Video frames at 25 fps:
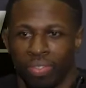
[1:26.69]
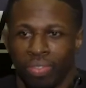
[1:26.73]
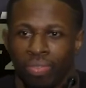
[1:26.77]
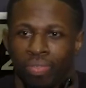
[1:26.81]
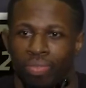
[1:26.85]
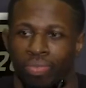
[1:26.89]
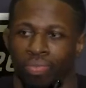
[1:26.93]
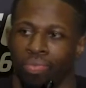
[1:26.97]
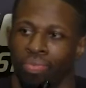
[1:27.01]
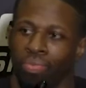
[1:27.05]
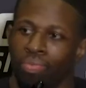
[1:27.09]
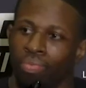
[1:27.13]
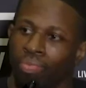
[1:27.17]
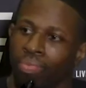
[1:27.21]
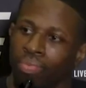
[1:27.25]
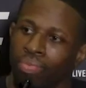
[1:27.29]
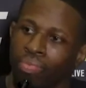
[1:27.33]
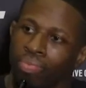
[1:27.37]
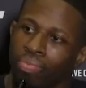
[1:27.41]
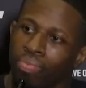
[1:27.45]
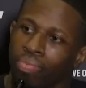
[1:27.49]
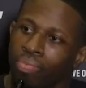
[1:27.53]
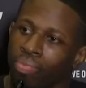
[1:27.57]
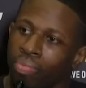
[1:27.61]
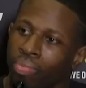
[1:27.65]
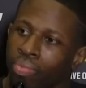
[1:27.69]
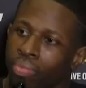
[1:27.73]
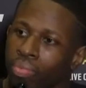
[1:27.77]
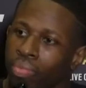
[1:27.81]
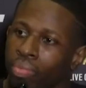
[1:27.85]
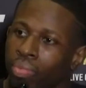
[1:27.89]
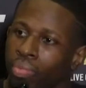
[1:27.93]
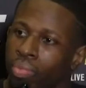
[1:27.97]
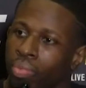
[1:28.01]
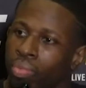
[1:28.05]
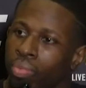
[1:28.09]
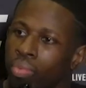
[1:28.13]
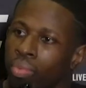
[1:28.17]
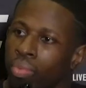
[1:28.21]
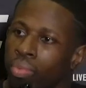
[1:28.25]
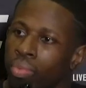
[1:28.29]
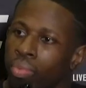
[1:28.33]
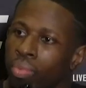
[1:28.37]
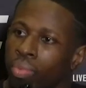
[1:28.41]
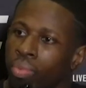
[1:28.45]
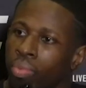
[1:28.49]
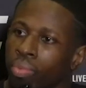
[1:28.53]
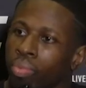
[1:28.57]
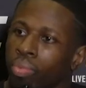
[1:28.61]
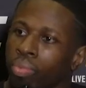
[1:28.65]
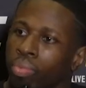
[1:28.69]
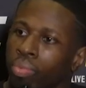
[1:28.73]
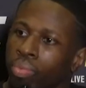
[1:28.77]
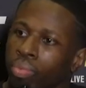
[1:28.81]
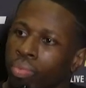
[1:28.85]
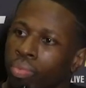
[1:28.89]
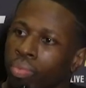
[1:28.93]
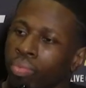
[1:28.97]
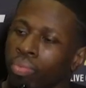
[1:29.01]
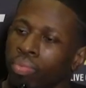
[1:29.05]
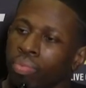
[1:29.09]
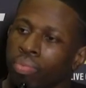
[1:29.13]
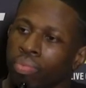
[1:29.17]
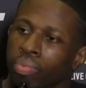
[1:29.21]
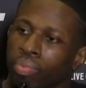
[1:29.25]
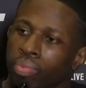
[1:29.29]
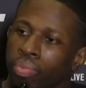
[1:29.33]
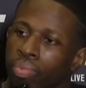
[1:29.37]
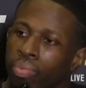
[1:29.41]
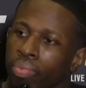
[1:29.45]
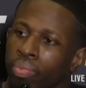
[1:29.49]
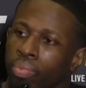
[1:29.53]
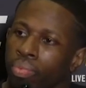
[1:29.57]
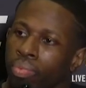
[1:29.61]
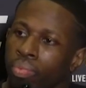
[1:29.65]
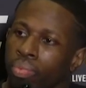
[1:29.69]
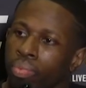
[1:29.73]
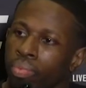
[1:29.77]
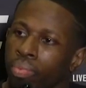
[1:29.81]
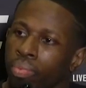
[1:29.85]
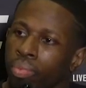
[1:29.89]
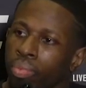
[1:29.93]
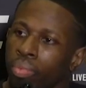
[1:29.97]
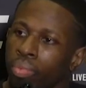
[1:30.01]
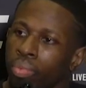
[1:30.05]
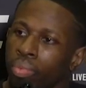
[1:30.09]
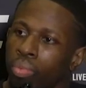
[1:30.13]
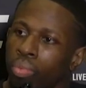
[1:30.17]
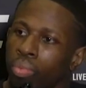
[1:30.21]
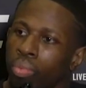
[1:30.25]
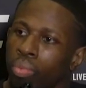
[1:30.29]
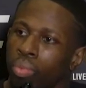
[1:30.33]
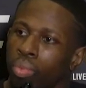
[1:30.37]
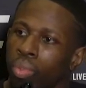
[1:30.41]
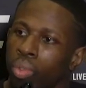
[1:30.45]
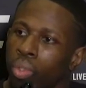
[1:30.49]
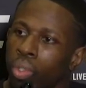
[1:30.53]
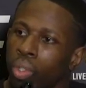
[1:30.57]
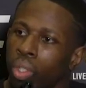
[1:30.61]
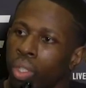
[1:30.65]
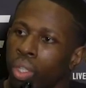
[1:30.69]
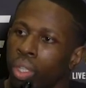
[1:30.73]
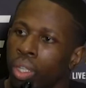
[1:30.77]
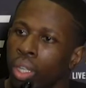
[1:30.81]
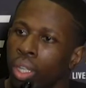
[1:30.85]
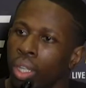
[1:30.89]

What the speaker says: What specifically about Cowboy interested you specifically?